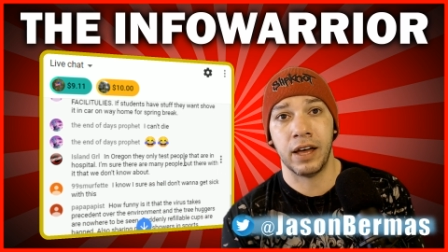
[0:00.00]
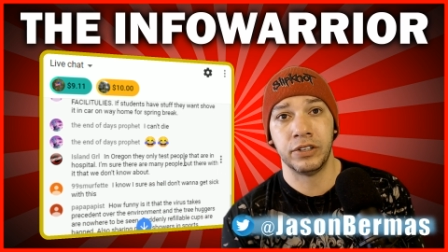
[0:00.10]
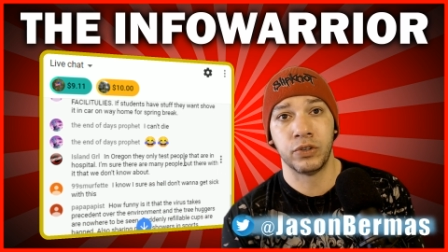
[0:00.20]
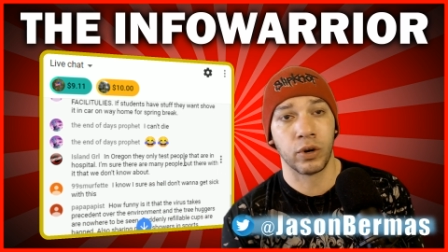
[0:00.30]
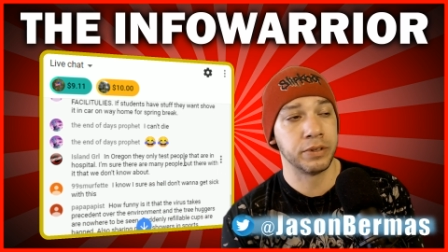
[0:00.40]

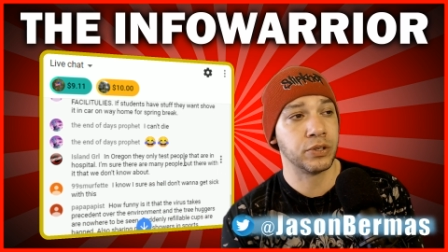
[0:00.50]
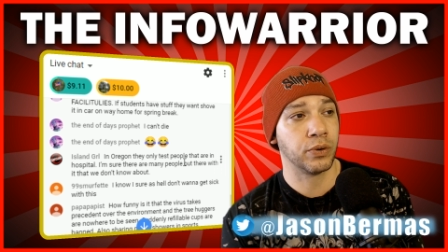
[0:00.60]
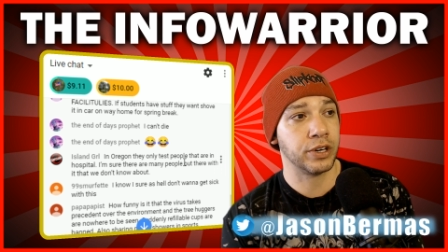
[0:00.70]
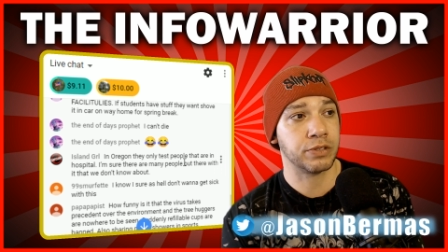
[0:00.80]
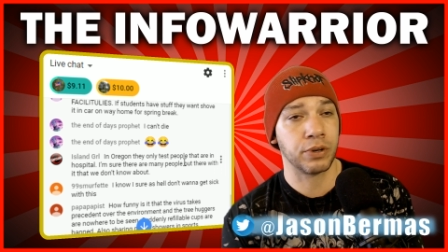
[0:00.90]

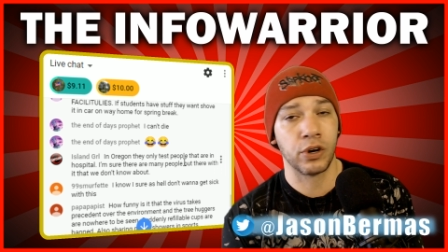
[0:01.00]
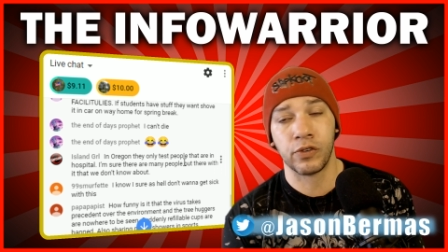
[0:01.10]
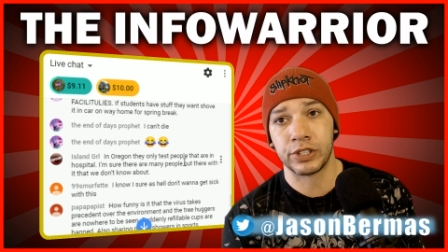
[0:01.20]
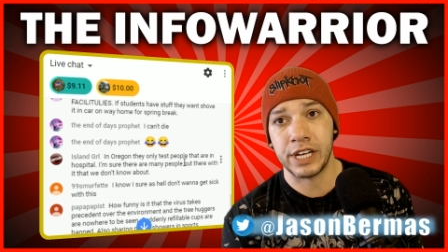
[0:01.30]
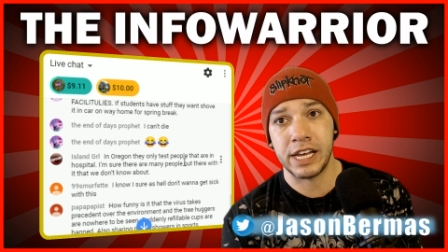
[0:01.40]
dormitories were
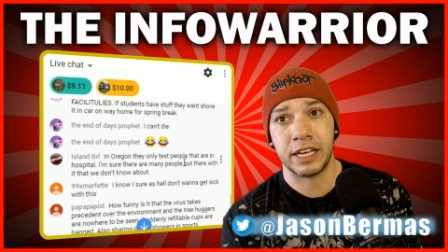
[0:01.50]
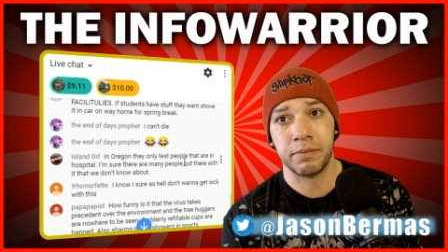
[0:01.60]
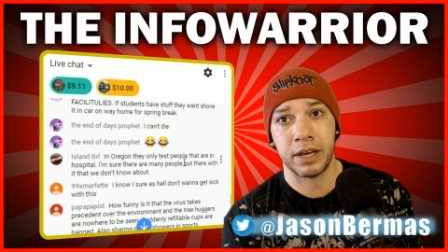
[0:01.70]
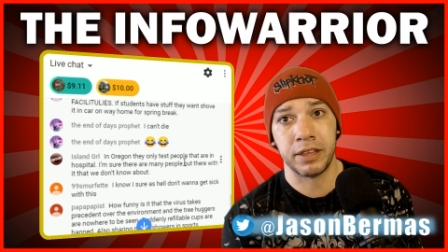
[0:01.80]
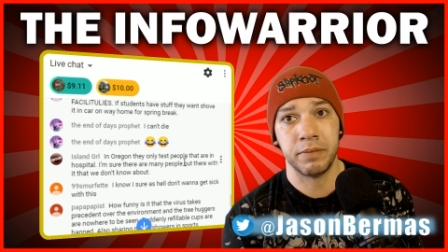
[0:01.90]
overtaken
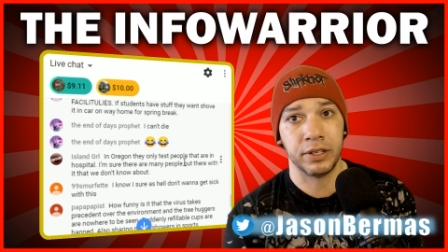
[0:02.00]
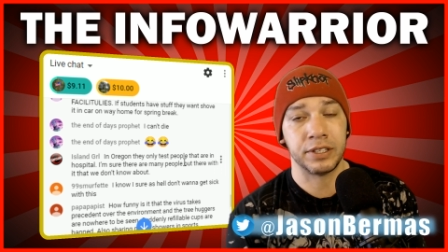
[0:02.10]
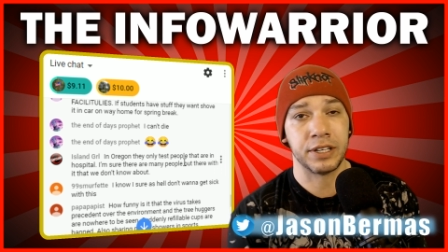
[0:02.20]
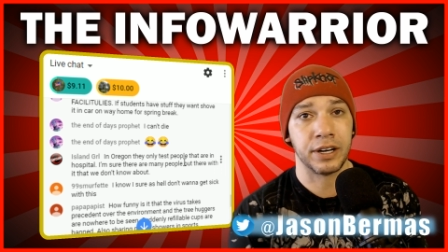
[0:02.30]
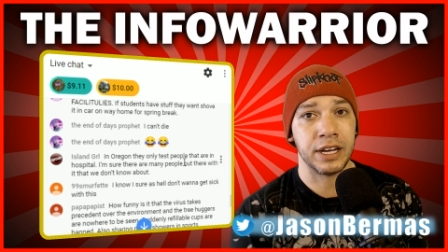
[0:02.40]
by the
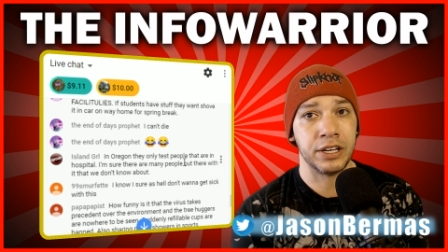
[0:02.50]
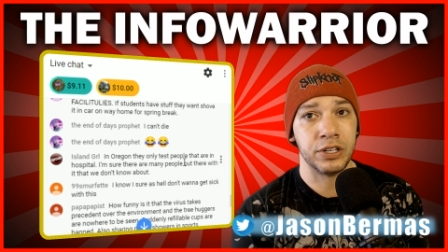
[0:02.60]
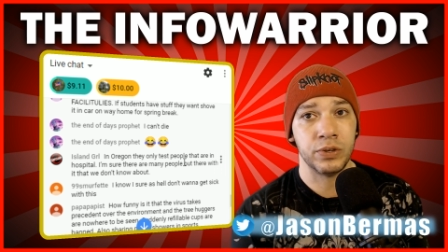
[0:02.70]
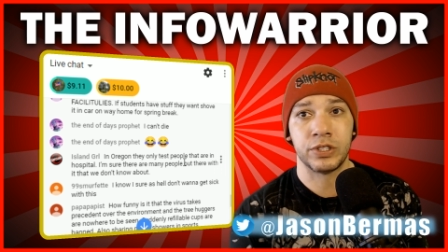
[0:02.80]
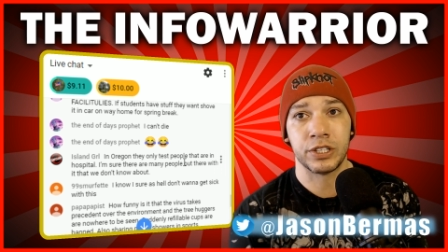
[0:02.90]
military and
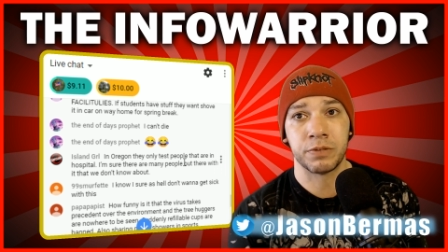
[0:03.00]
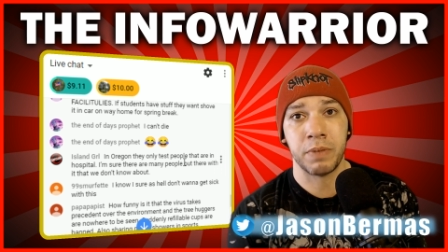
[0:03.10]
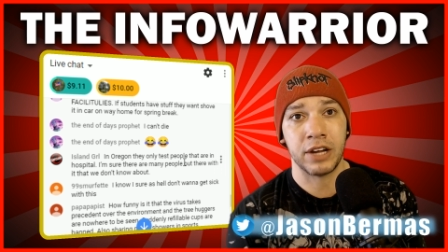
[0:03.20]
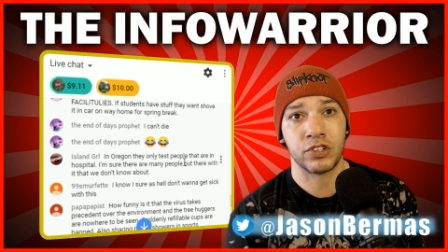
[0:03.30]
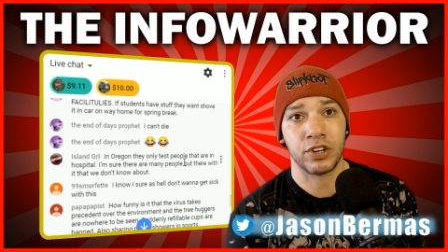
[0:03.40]
used as
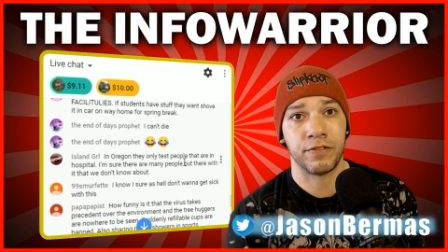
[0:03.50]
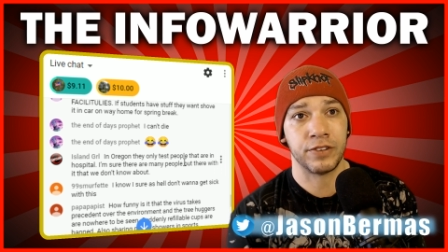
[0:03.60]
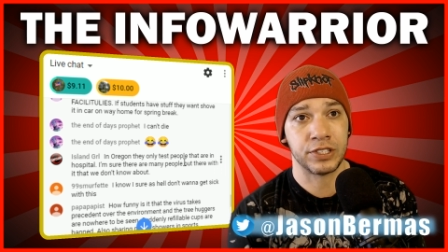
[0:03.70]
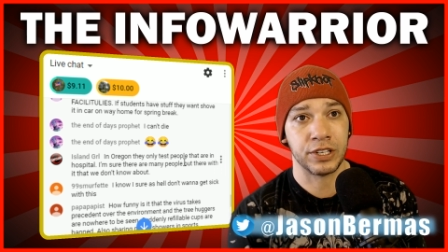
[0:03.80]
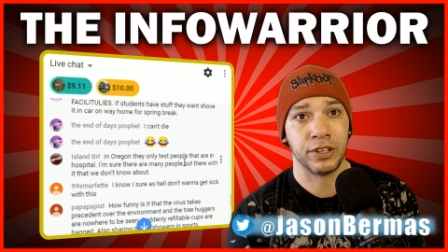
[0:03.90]
makeshift
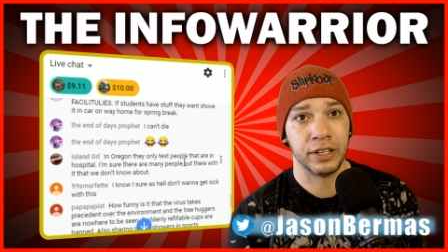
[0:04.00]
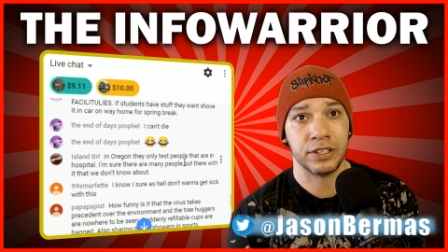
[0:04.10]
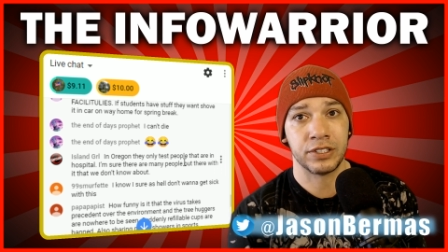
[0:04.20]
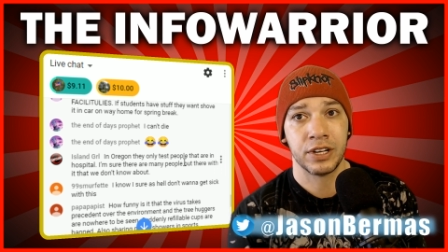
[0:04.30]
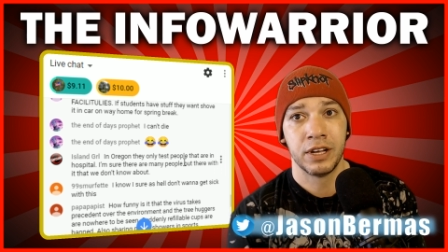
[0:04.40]

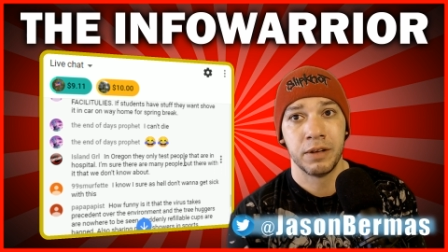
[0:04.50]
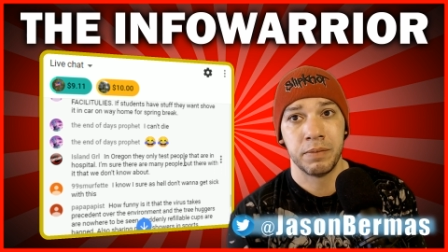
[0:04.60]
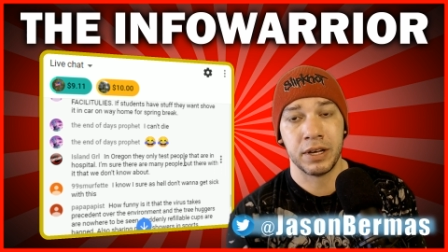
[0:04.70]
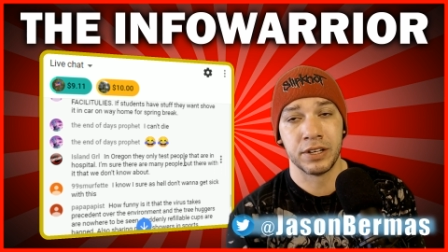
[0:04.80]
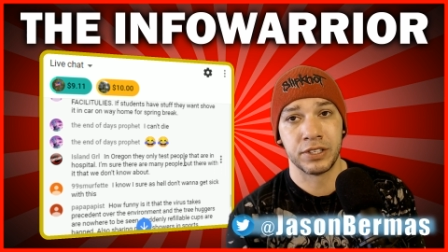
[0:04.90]
facilities
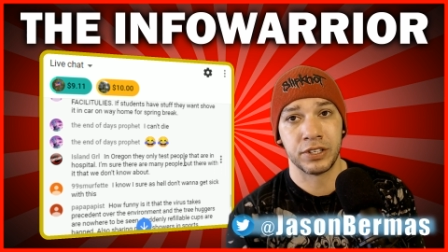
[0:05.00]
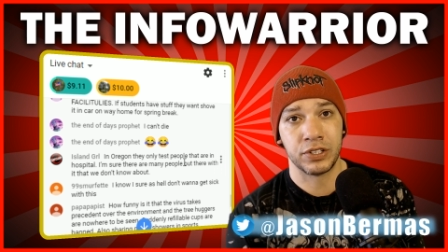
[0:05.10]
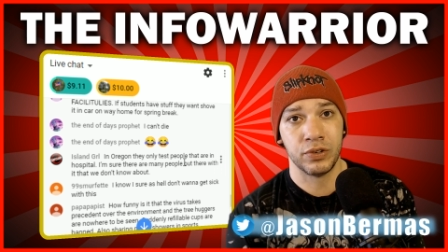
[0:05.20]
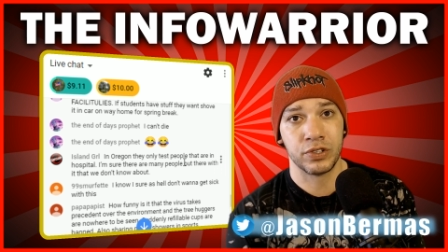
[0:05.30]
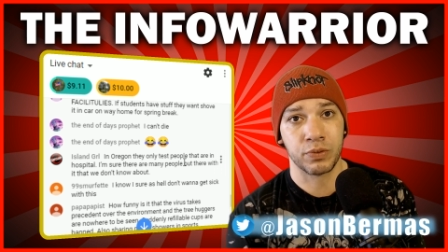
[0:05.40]
because the
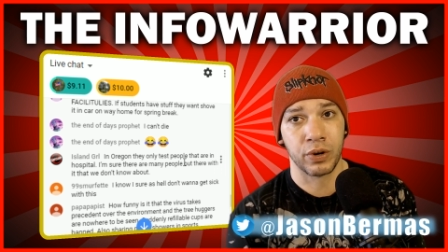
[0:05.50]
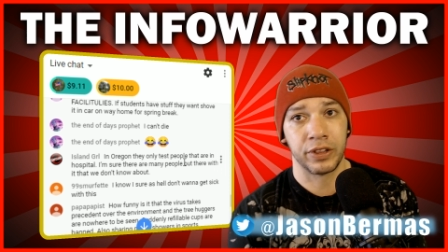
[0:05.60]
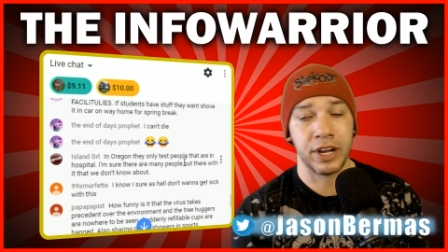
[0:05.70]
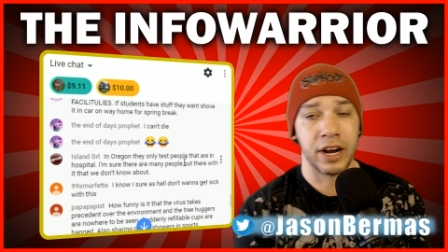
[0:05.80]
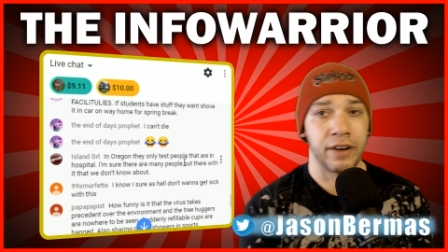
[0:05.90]
students weren't
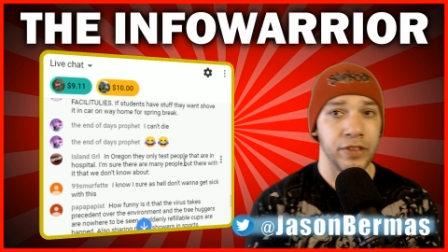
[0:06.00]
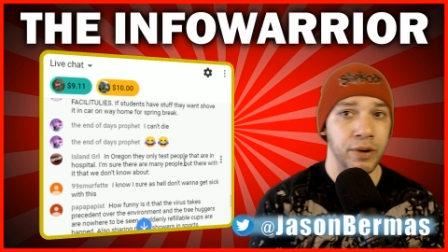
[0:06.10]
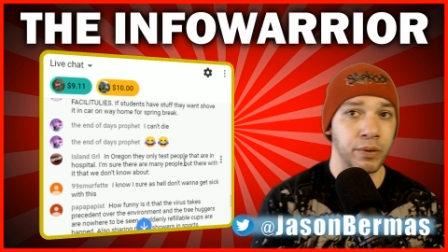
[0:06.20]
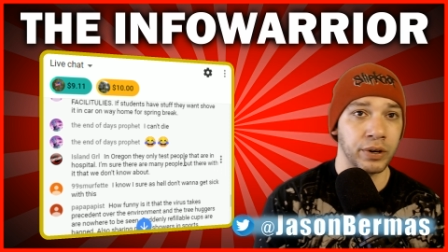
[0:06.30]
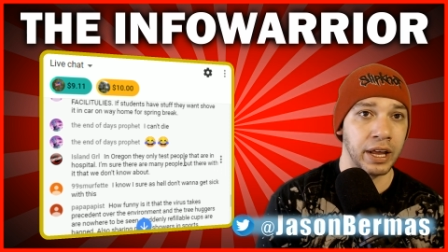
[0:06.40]
there, if they
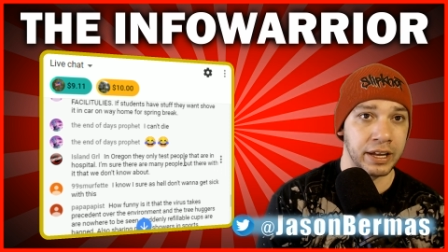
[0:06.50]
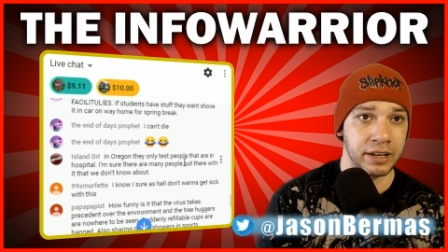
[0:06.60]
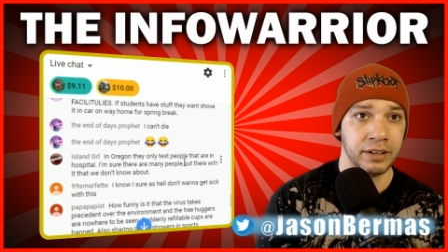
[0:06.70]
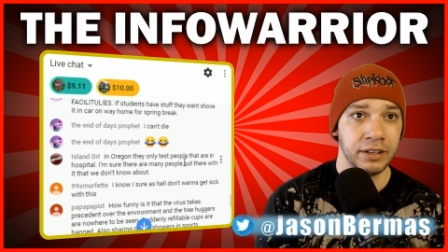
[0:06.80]
were like